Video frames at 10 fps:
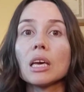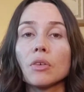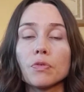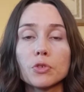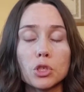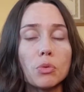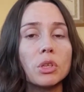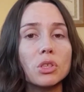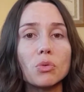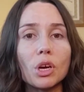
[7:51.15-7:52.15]
If she
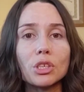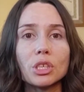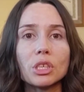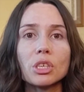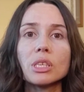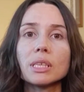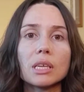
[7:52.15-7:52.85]
wants to wash dishes,